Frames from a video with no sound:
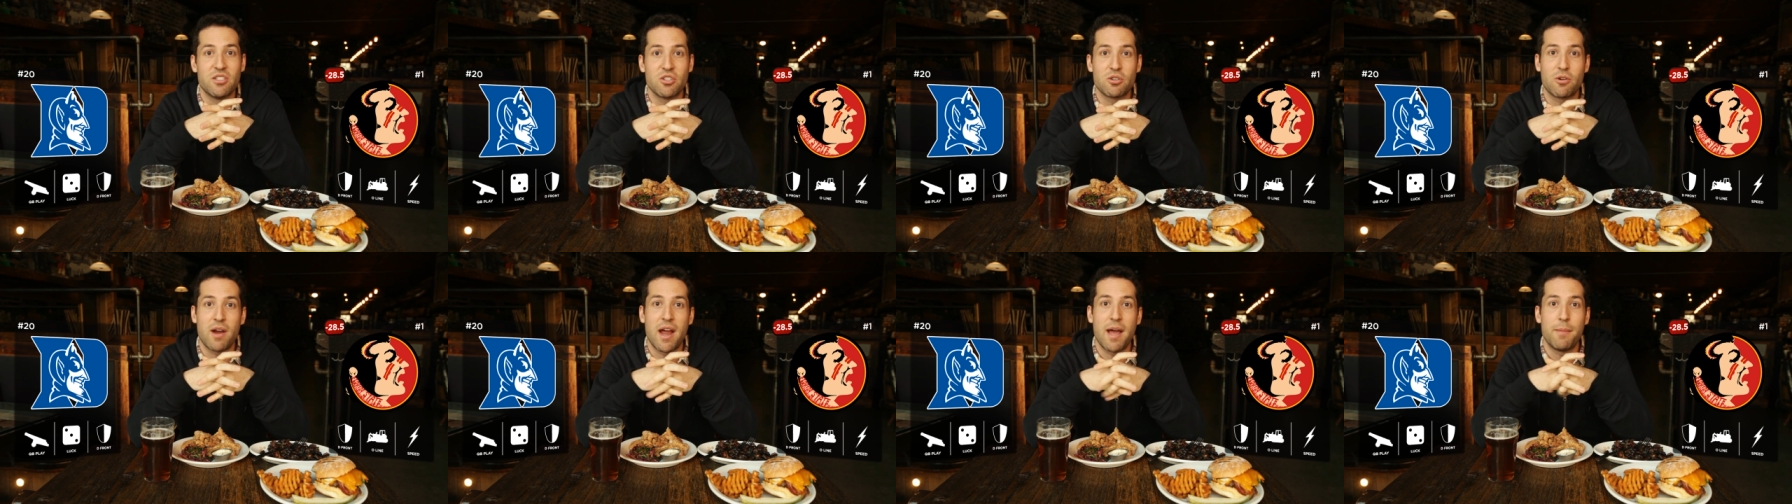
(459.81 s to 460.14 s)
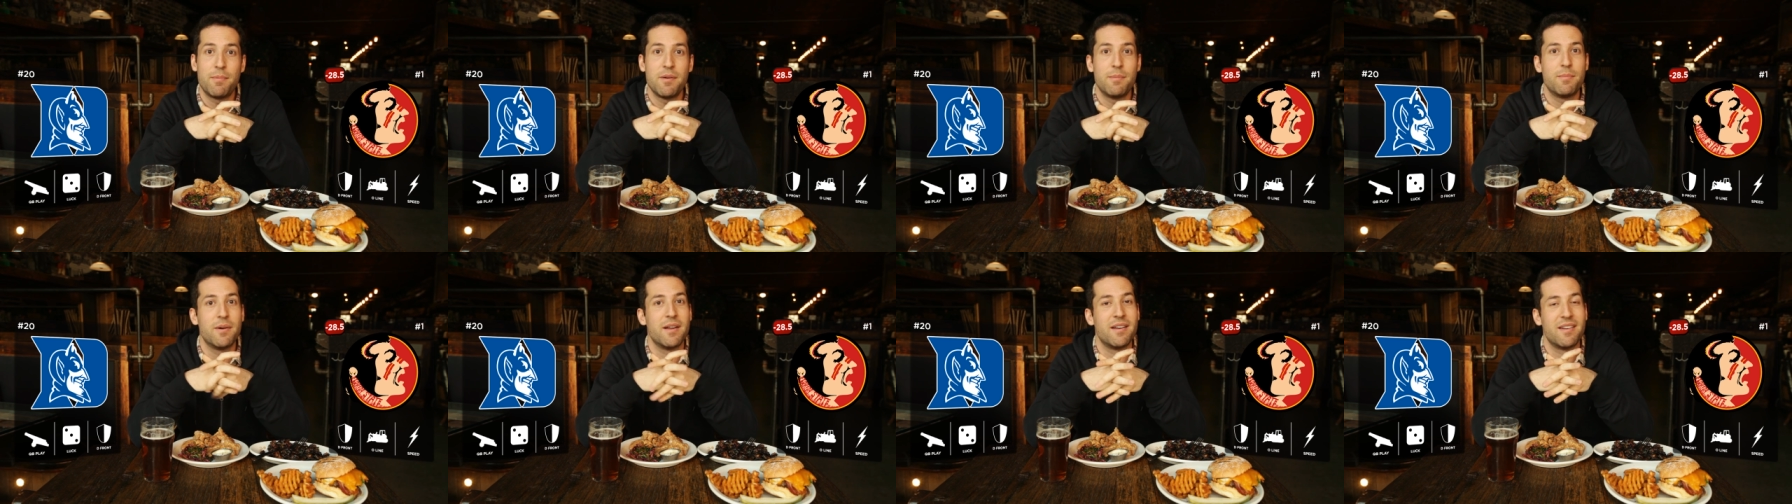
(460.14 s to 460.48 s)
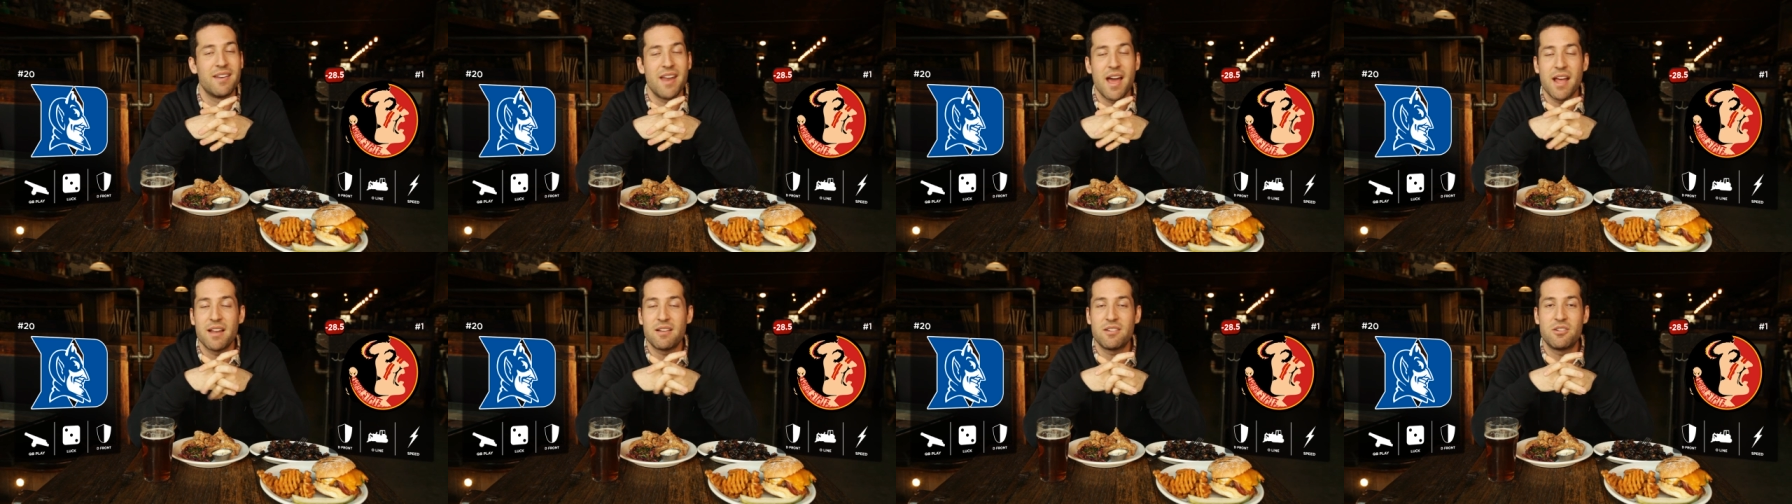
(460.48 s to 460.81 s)
scrappy, but
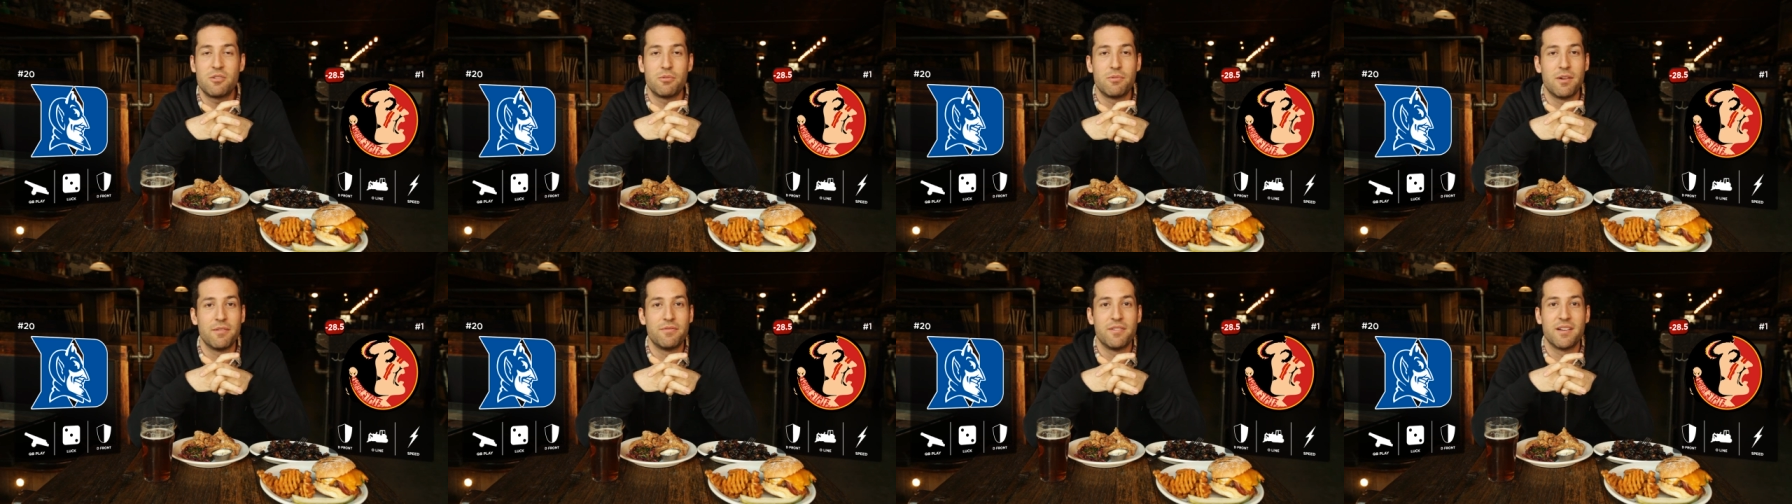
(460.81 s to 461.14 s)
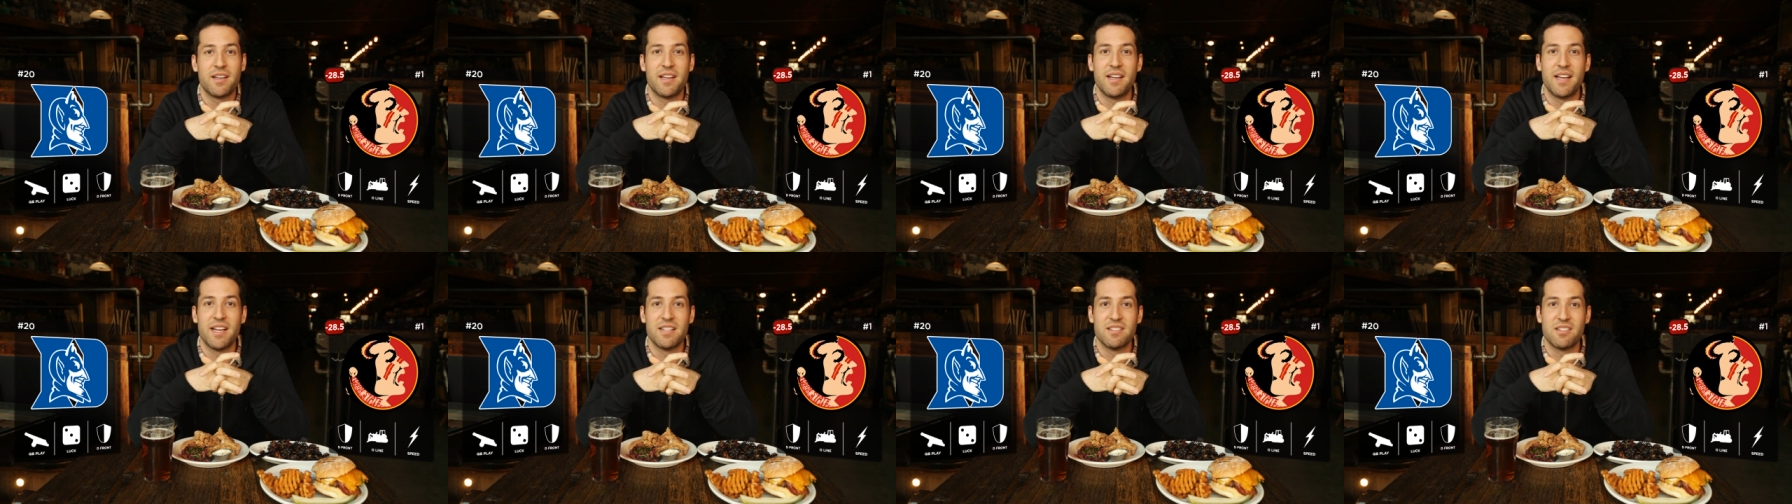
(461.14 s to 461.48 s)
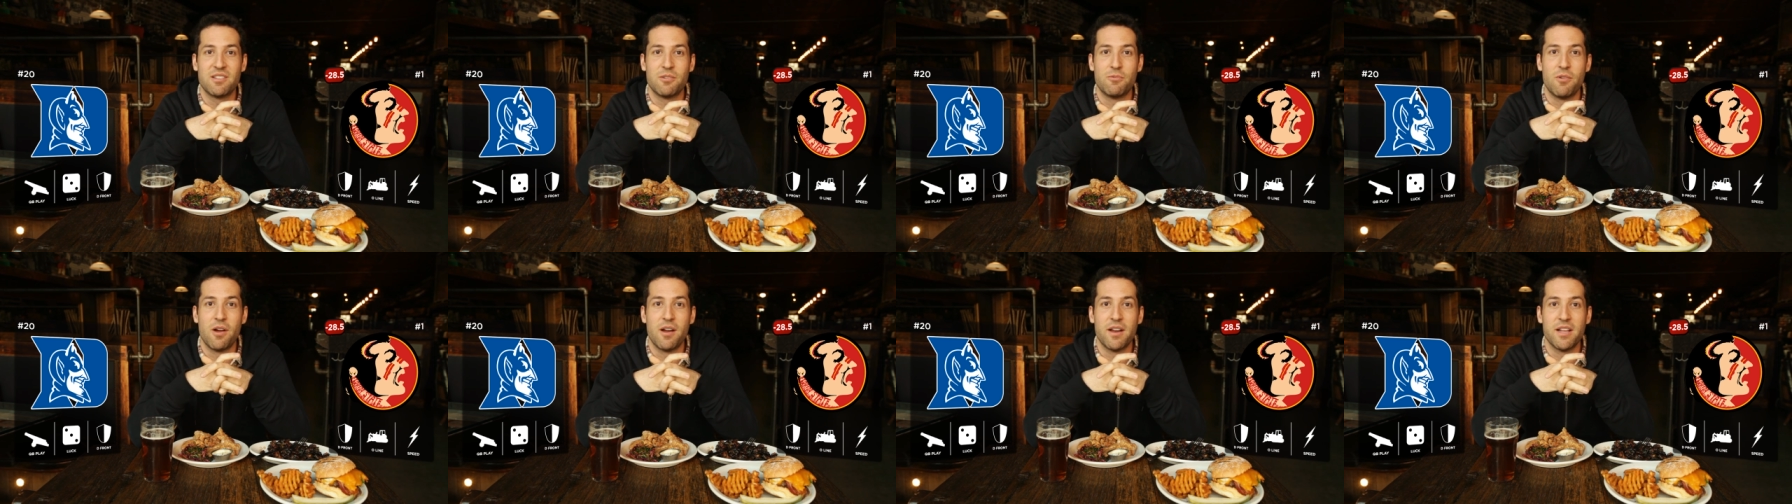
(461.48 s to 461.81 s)
not terrific against
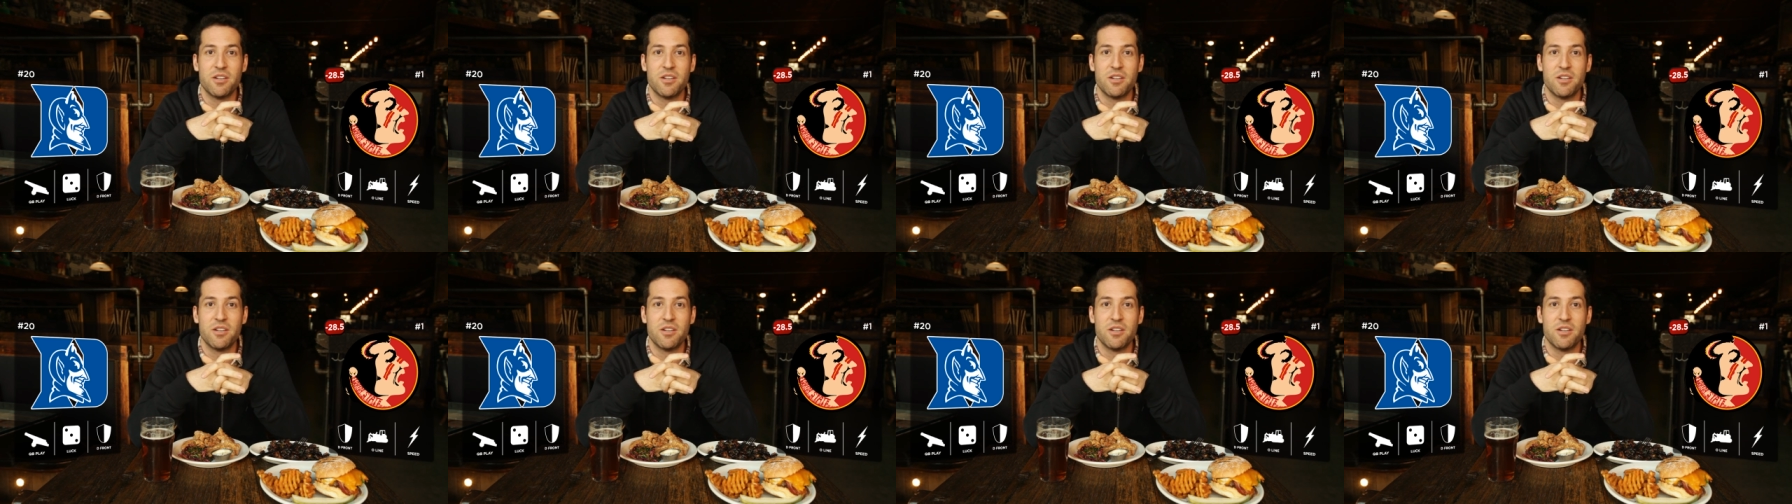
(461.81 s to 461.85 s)
the run.